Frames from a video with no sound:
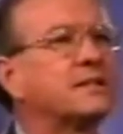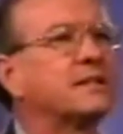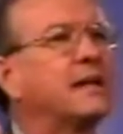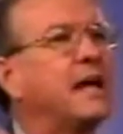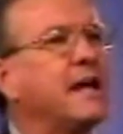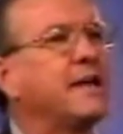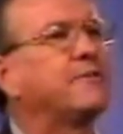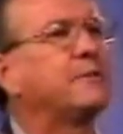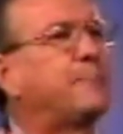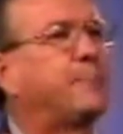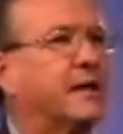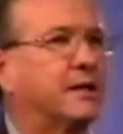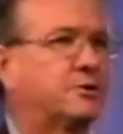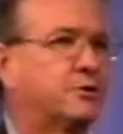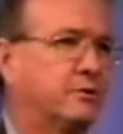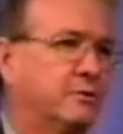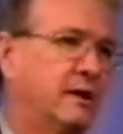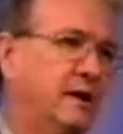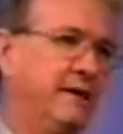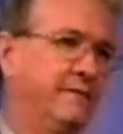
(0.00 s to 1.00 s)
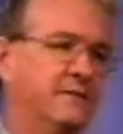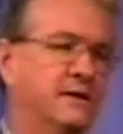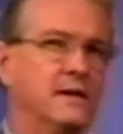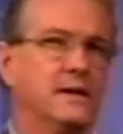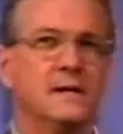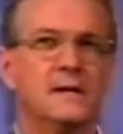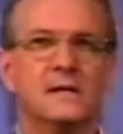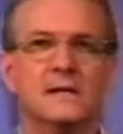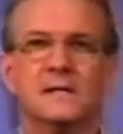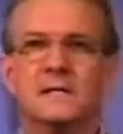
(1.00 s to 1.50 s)
gave a picture of.
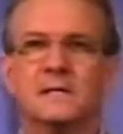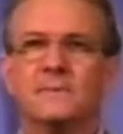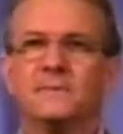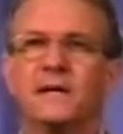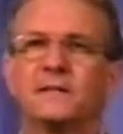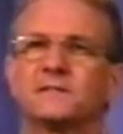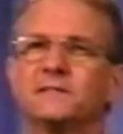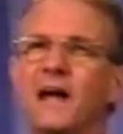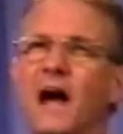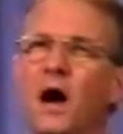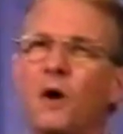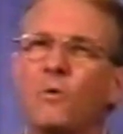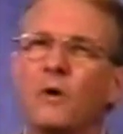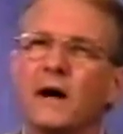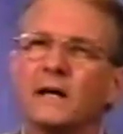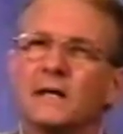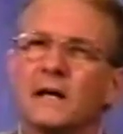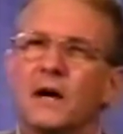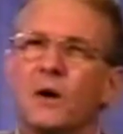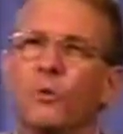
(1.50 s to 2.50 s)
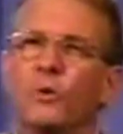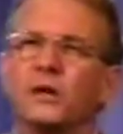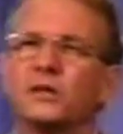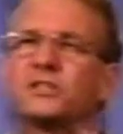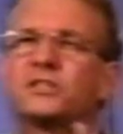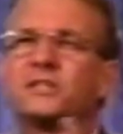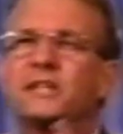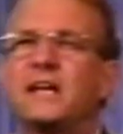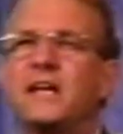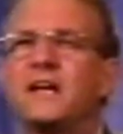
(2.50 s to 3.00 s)
That's not what we're
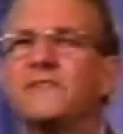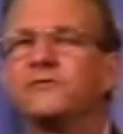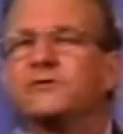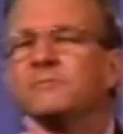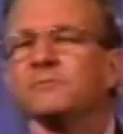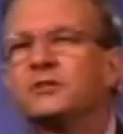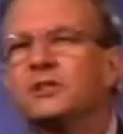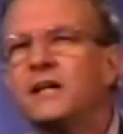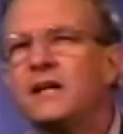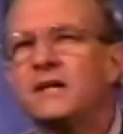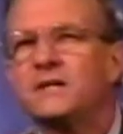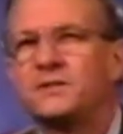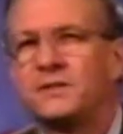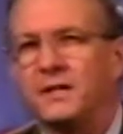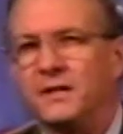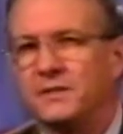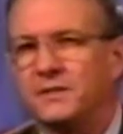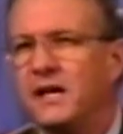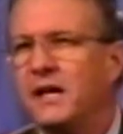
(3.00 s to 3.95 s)
seeing from Jesus.